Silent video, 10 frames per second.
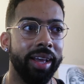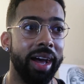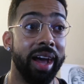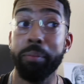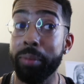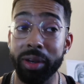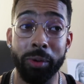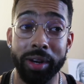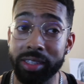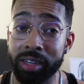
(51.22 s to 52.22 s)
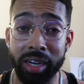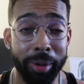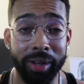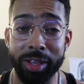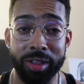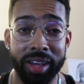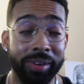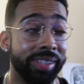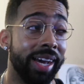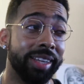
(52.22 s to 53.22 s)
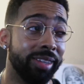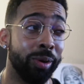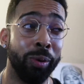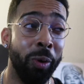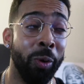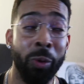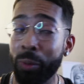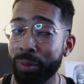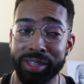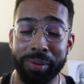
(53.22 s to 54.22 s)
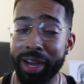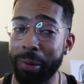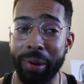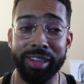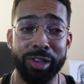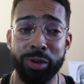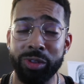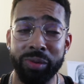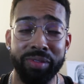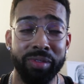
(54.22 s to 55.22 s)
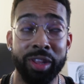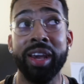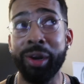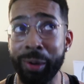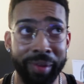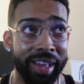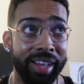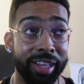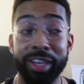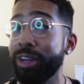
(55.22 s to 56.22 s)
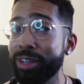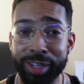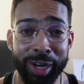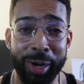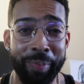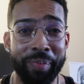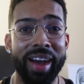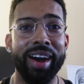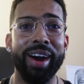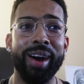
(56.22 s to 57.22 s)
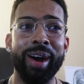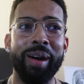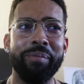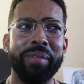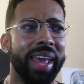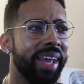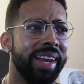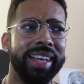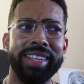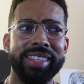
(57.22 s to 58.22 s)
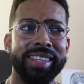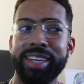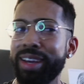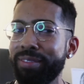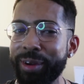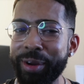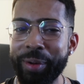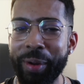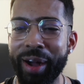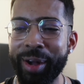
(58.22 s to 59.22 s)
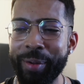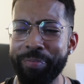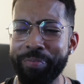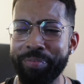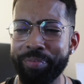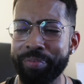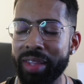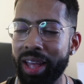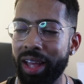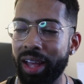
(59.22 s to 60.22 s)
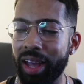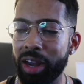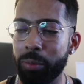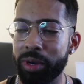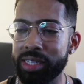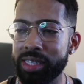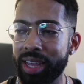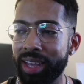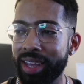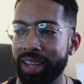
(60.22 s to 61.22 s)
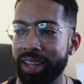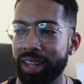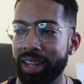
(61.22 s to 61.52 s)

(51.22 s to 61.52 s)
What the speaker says: I've been wanting to talk about on this channel. It's actually the whole reason why I created this YouTube channel years ago. And I just never, I don't want to say,